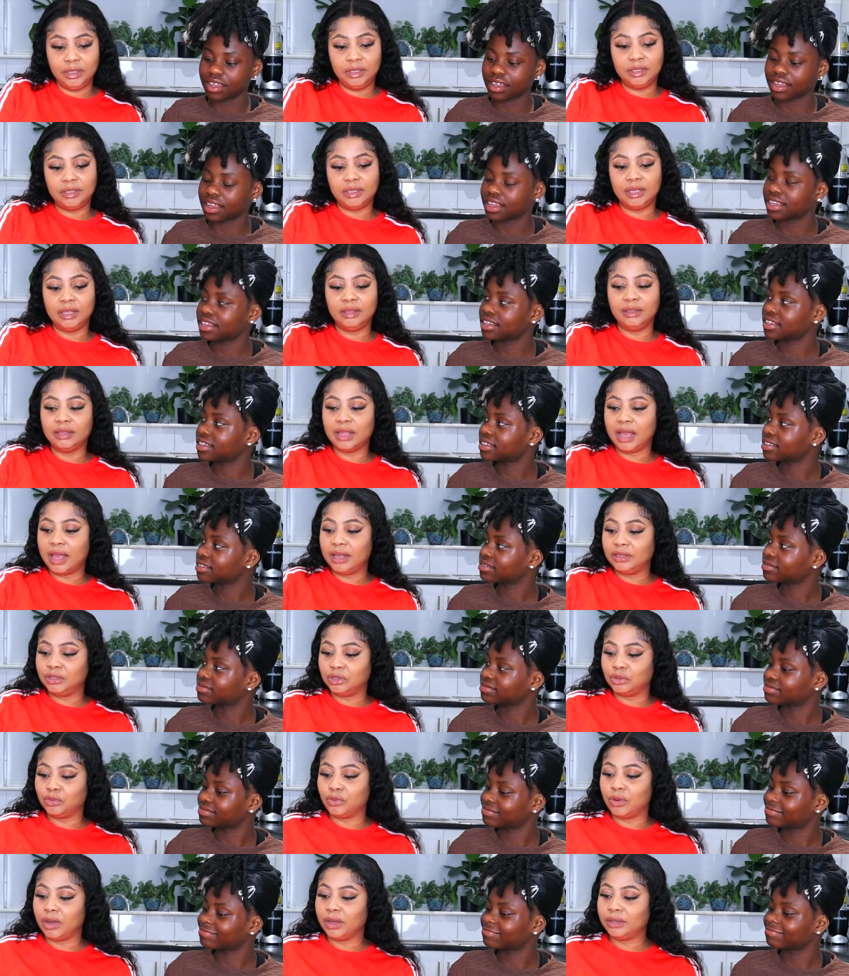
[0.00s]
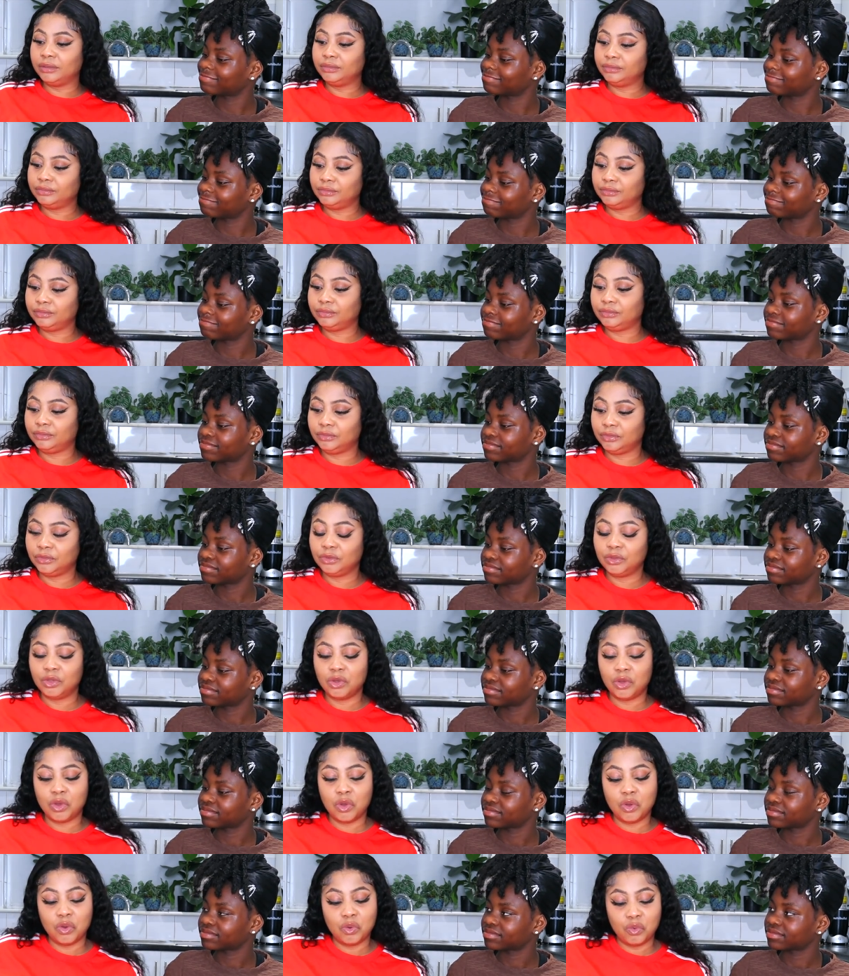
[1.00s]
Speaker 1: It's a nice one.
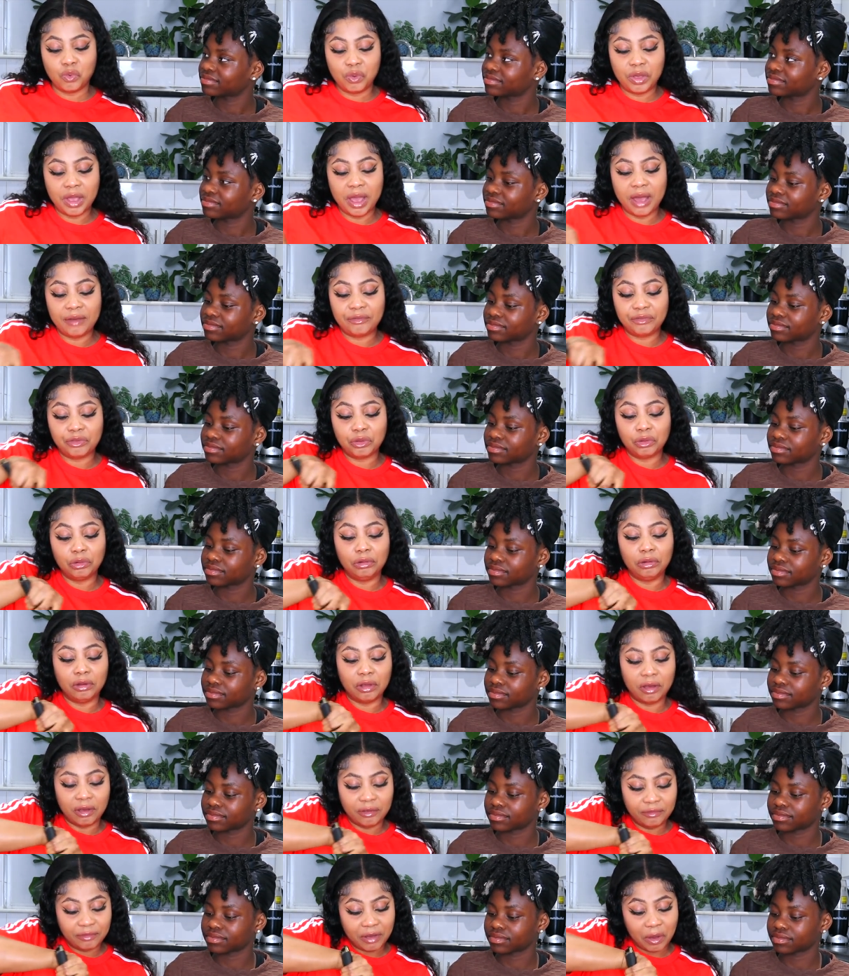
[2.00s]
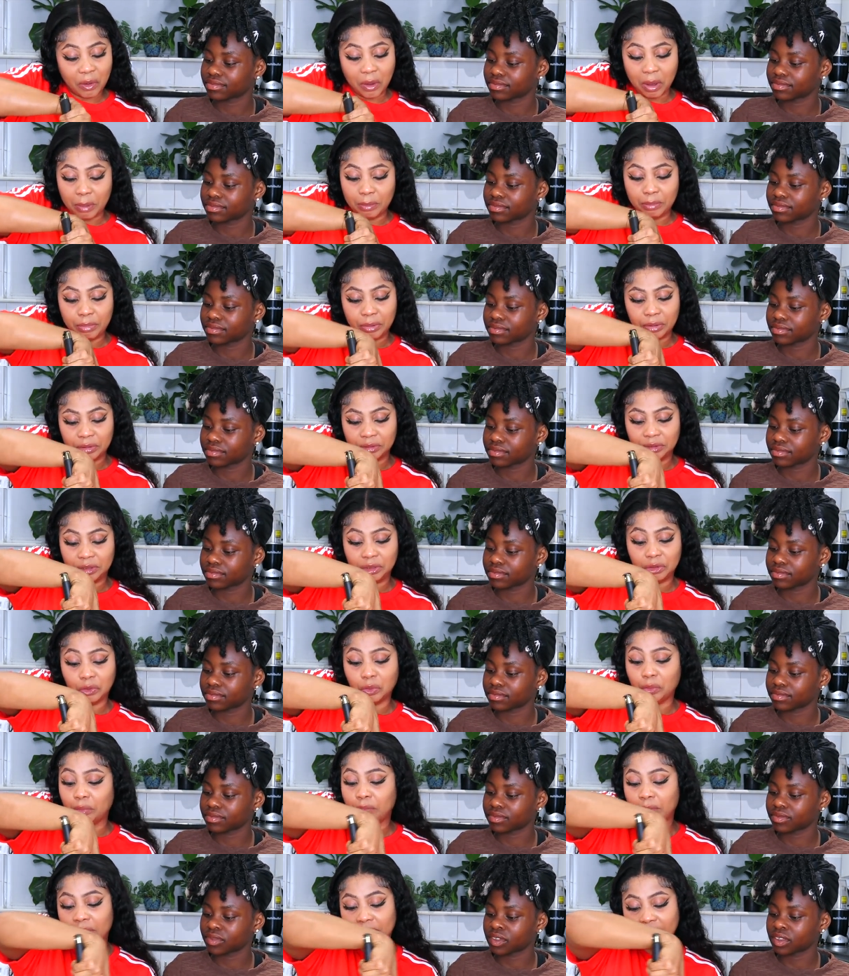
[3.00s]
We have to love our body no
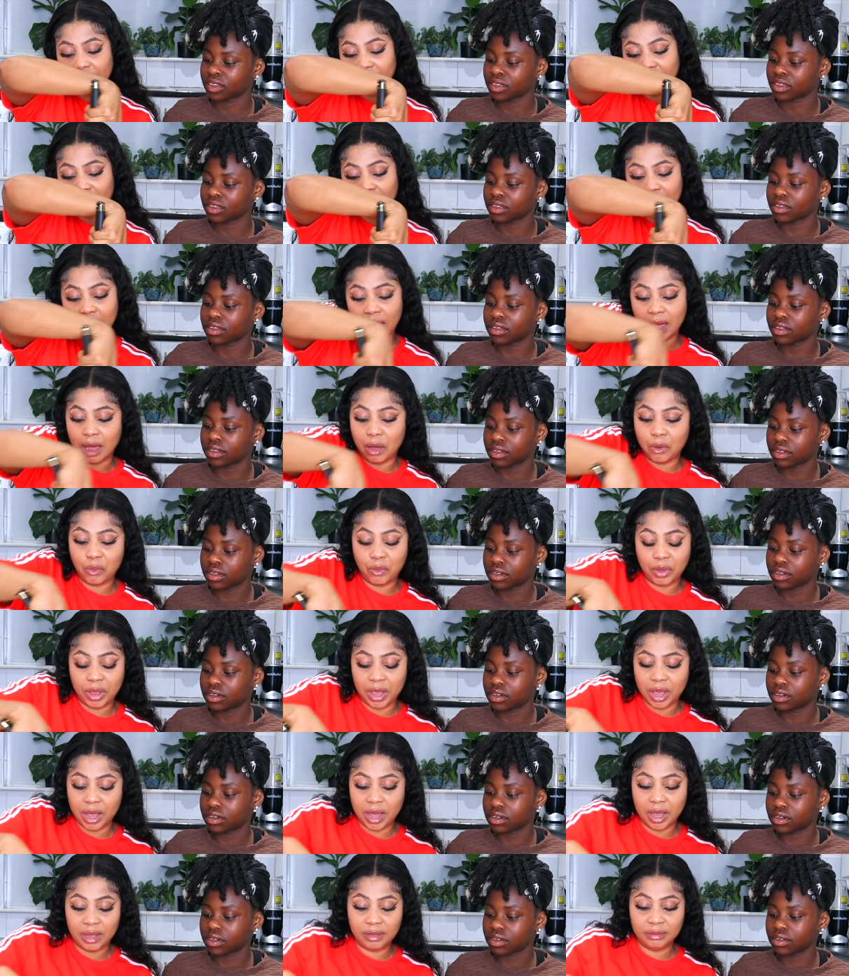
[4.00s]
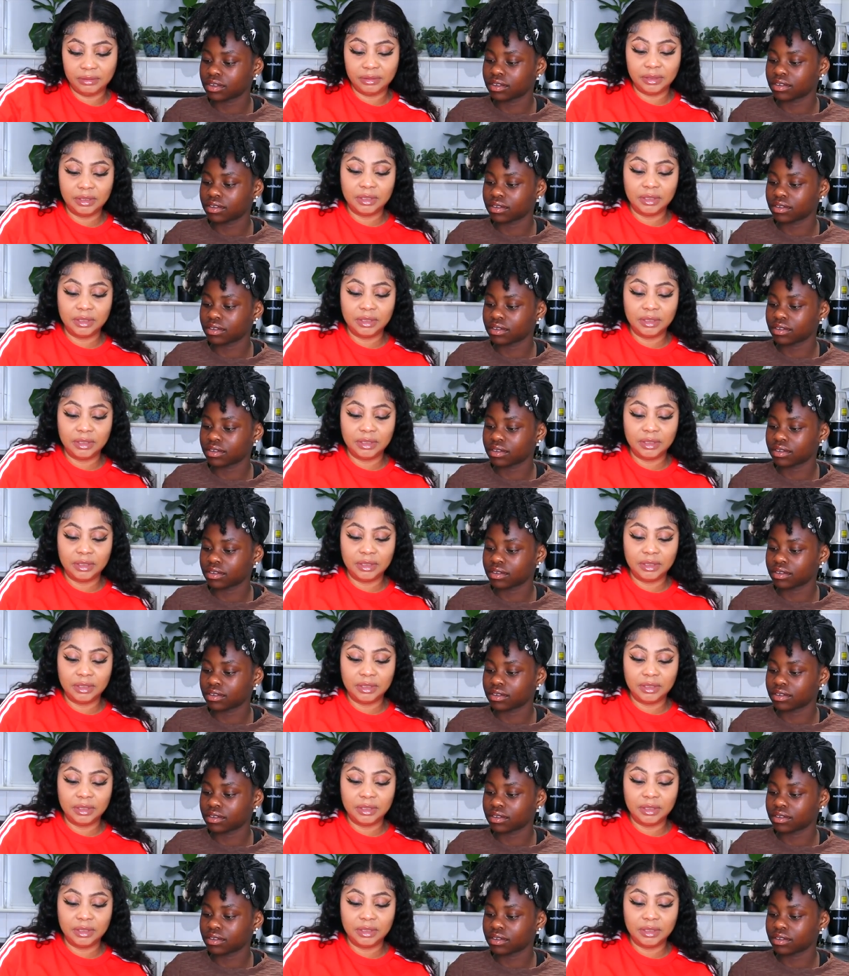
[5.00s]
matter how we are.